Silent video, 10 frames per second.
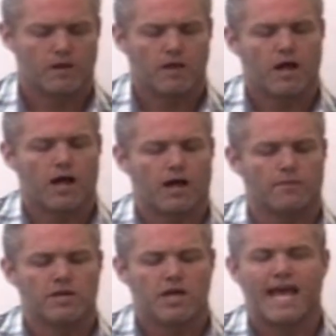
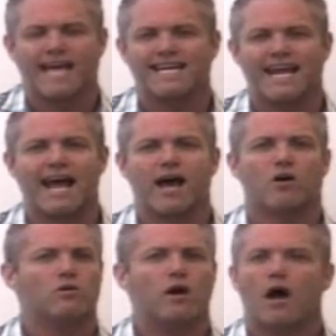And
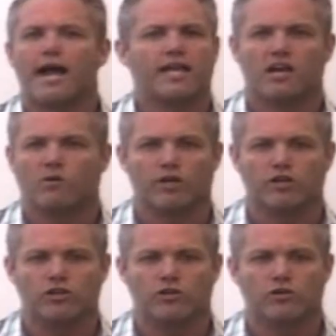now I can't
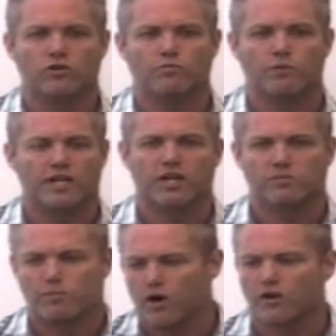renew because
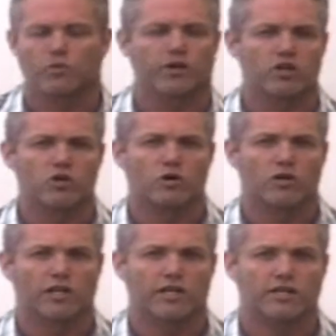part of the
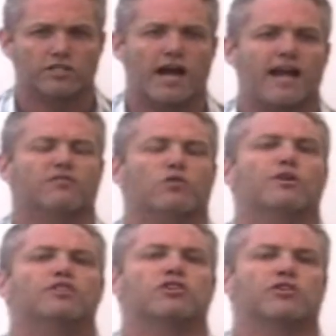renewal is I have to
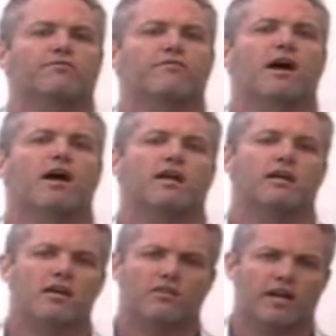recertify
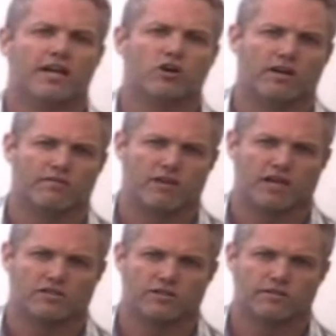that I don't have
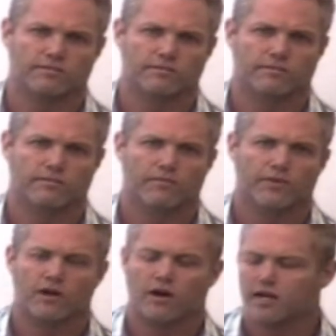cancer.
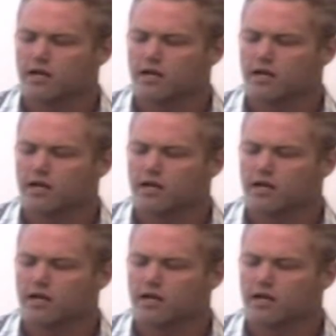All right?